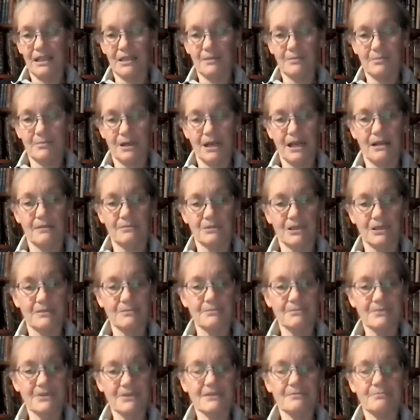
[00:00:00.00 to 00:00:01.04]
any
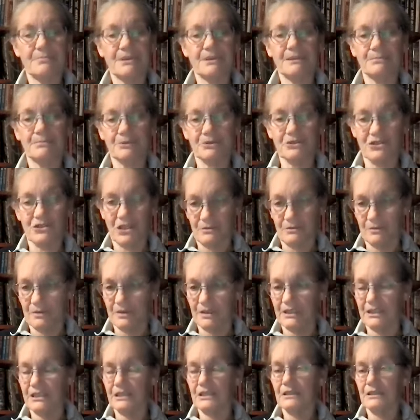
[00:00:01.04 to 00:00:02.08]
problems. People
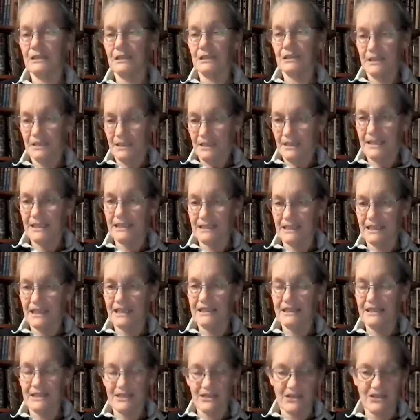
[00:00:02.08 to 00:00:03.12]
generally think
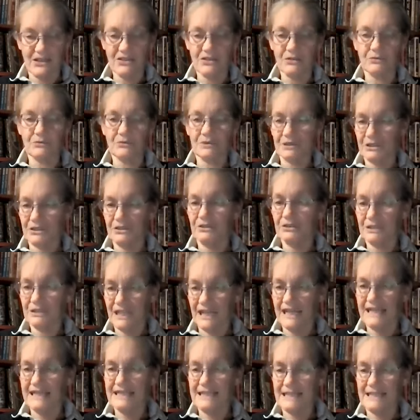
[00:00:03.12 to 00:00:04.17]
that this is a really good
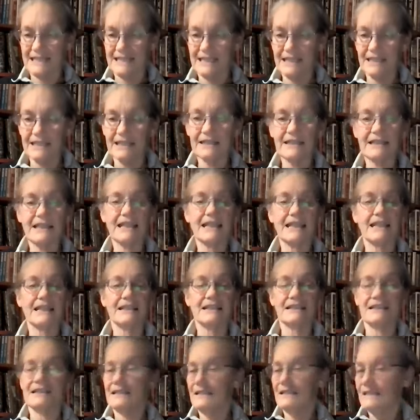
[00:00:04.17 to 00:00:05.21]
idea
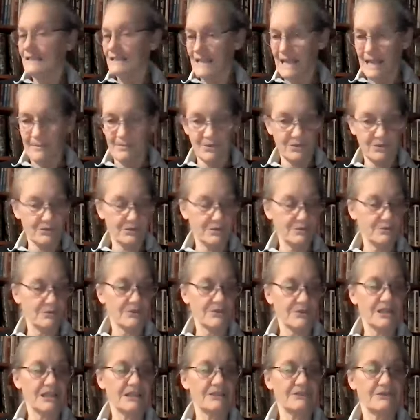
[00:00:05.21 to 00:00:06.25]
and it is absolutely
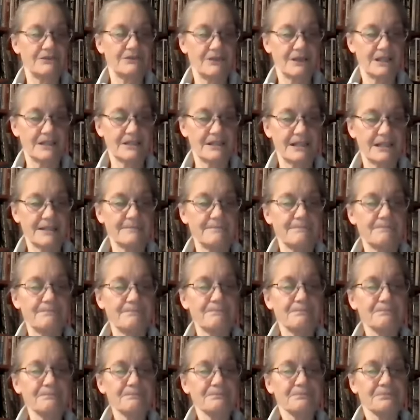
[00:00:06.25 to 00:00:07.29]
worthy of funding.
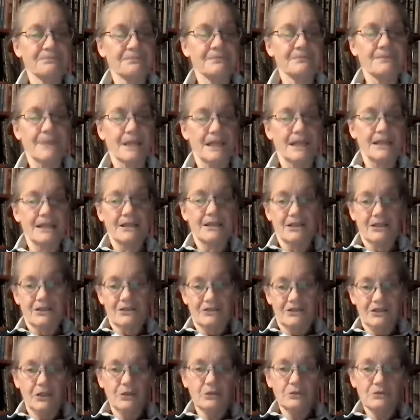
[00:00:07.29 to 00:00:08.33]

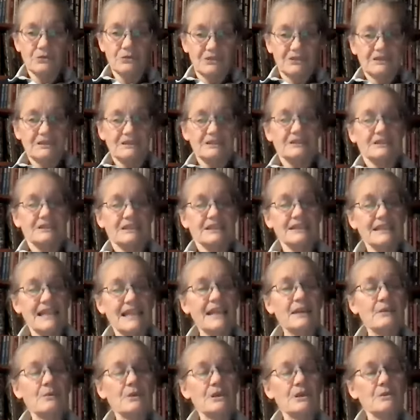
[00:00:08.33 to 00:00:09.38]
So
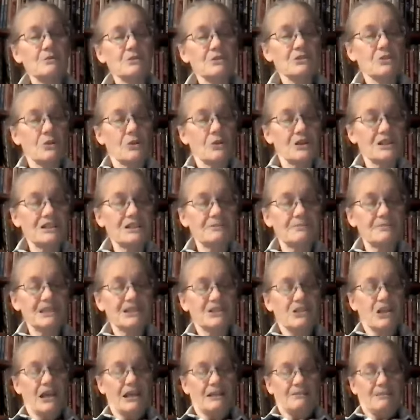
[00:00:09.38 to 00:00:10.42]
tonight we were going to be
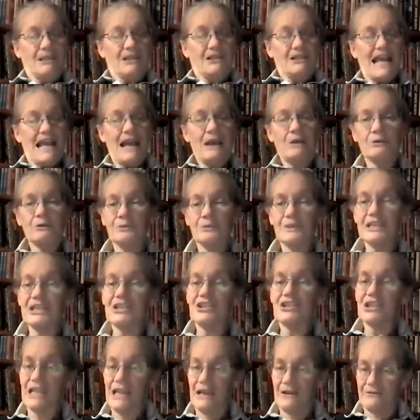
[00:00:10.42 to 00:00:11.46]
talking about
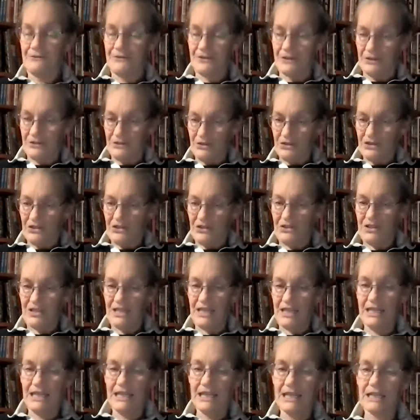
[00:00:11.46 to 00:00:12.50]
outreach efforts
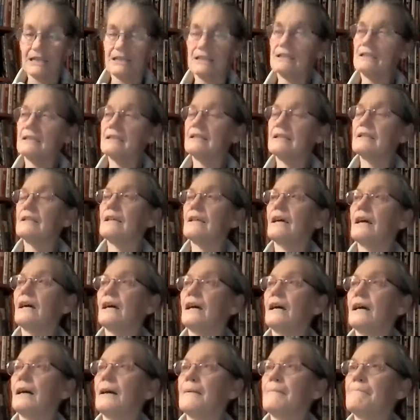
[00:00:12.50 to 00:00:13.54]
and
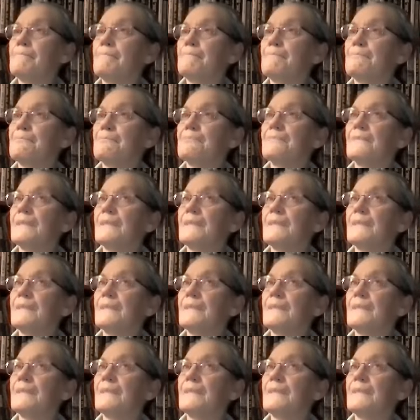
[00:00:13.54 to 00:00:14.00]
um,